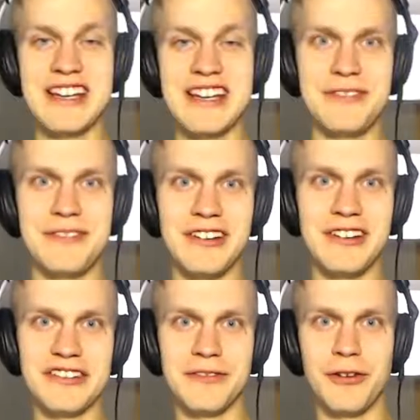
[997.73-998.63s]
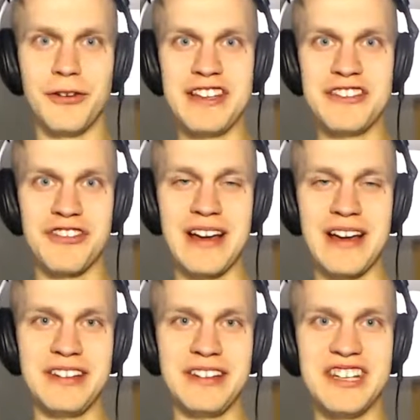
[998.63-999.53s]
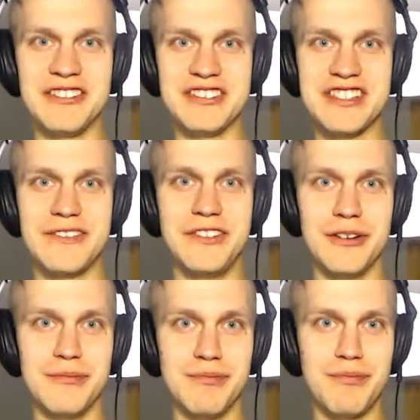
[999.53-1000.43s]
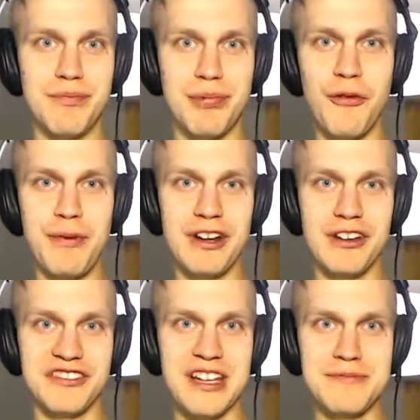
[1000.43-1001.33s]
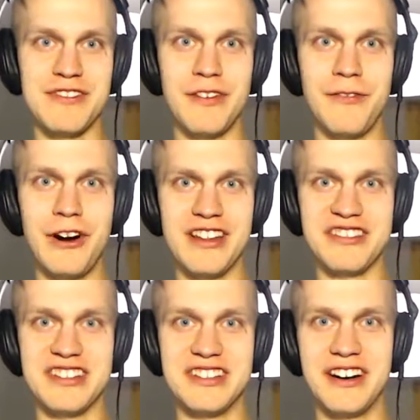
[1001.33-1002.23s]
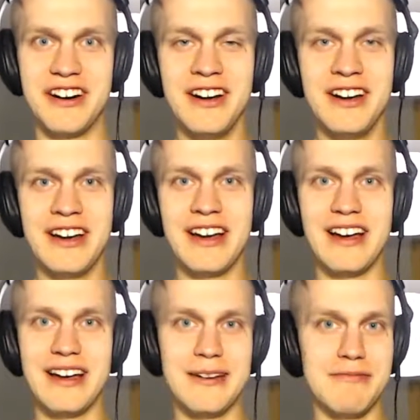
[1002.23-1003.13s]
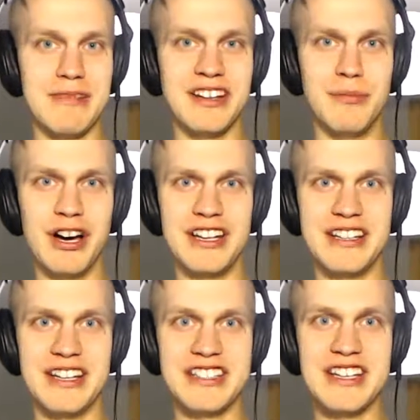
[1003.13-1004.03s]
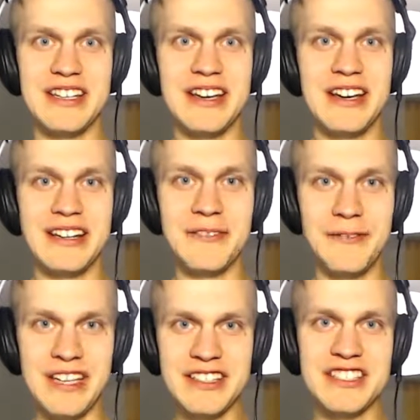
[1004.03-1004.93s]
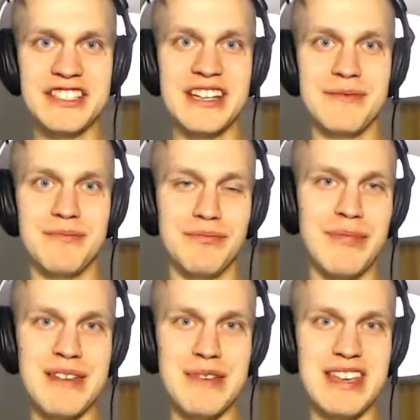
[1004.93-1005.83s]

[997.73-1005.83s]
that also for many triathletes, they don't have the proprioceptive awareness in their body, that they think that they maybe